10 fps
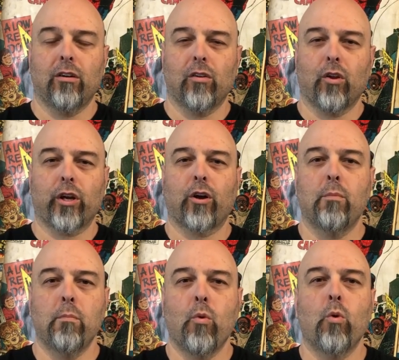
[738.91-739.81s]
Like,
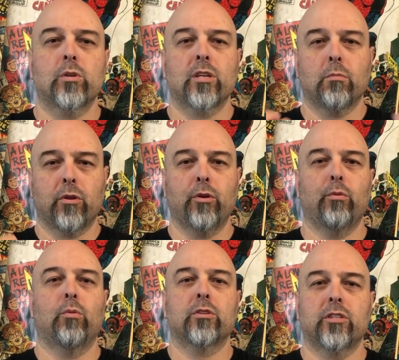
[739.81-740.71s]
I'm more someone who
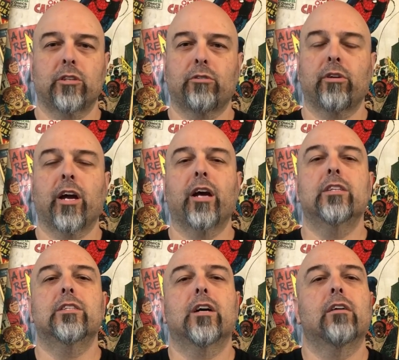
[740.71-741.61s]
wants to create
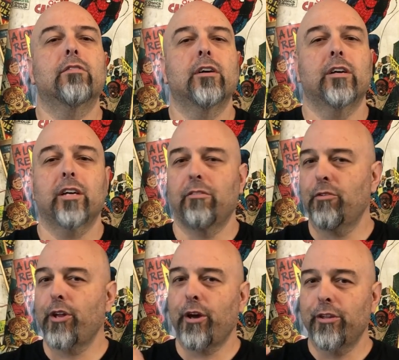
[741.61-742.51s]
stuff,
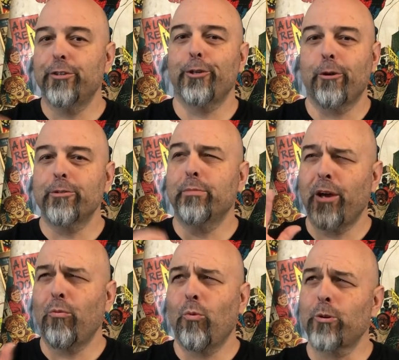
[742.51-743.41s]
even though this show is
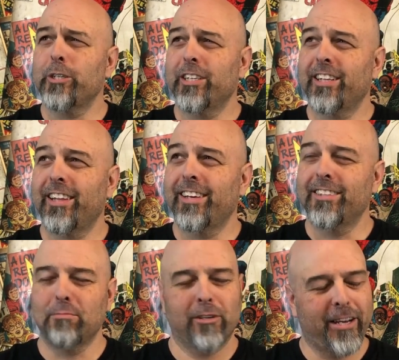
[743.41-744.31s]
about watching
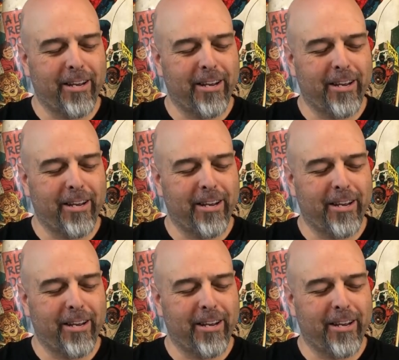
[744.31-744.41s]
things, but